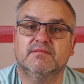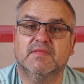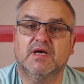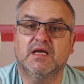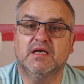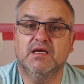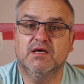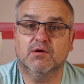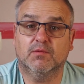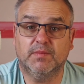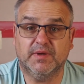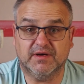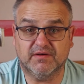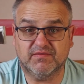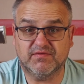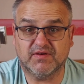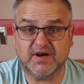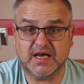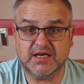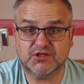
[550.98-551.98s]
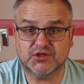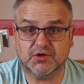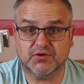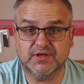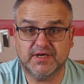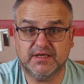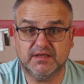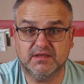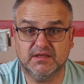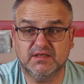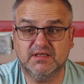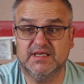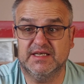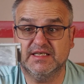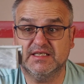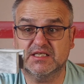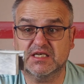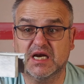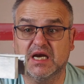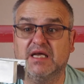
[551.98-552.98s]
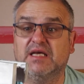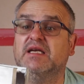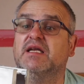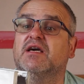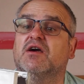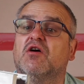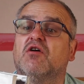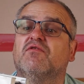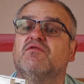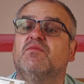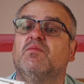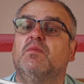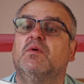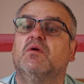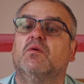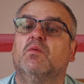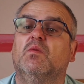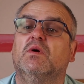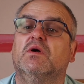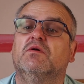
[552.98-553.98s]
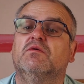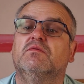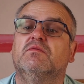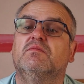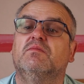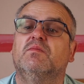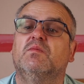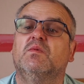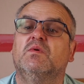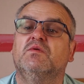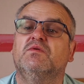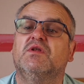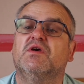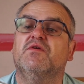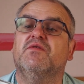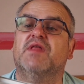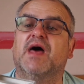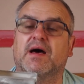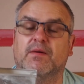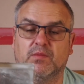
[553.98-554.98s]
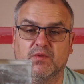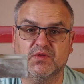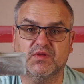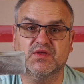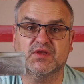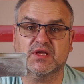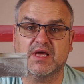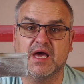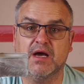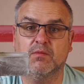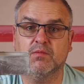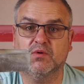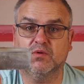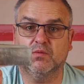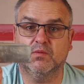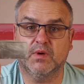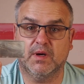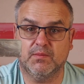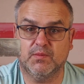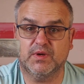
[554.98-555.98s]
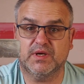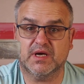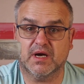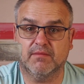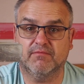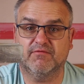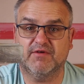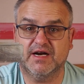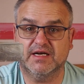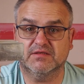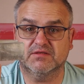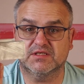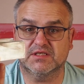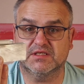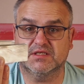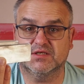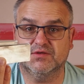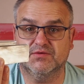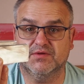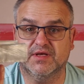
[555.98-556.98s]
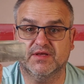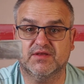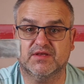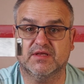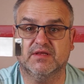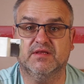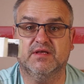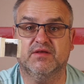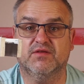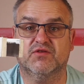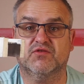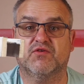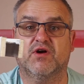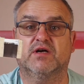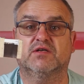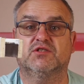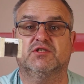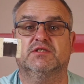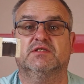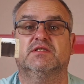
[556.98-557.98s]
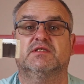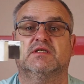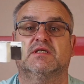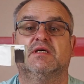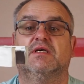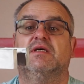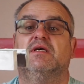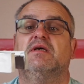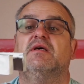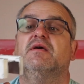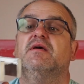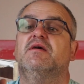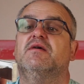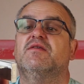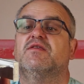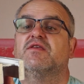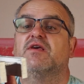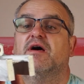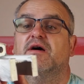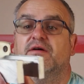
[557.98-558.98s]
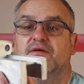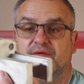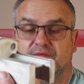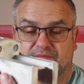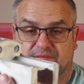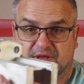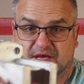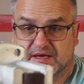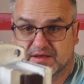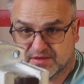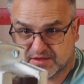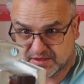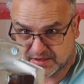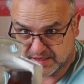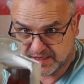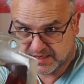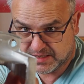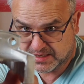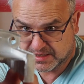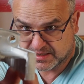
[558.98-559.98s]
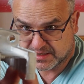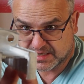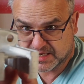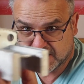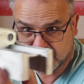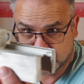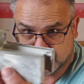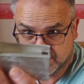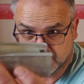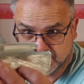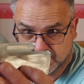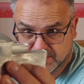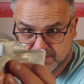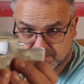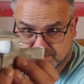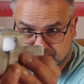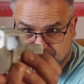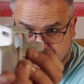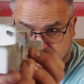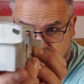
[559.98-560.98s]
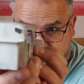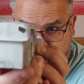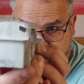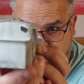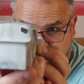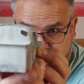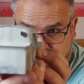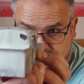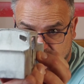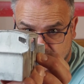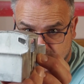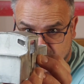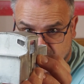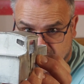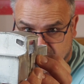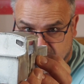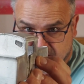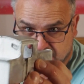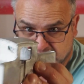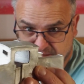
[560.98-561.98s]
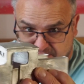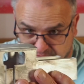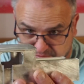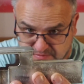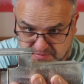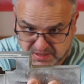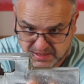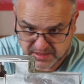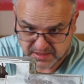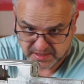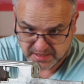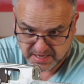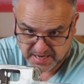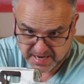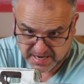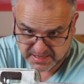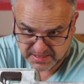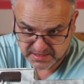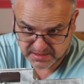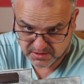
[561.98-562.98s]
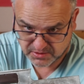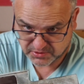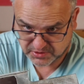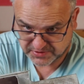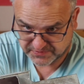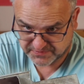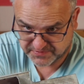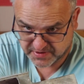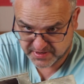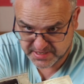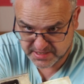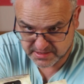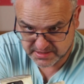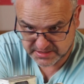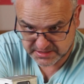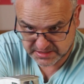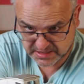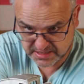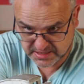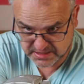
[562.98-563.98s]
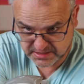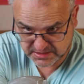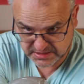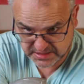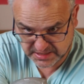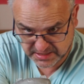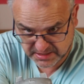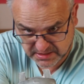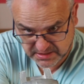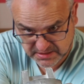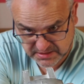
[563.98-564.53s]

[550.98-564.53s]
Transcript: Little bit of flash on it that needs cleaning off, but we'll do that with the scalpel when we come round to do this in the instructions. So that's the cab and the bunker, and it looks very nice casting,